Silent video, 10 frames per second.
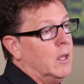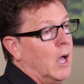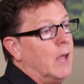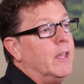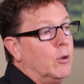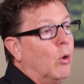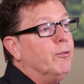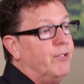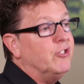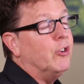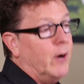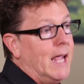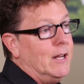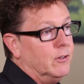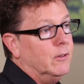I think goldfish are
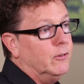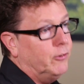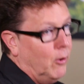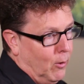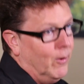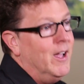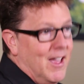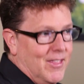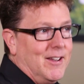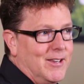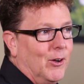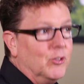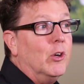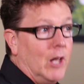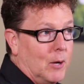8, so that tells you,
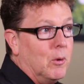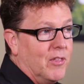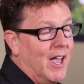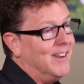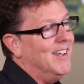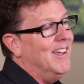good luck with that.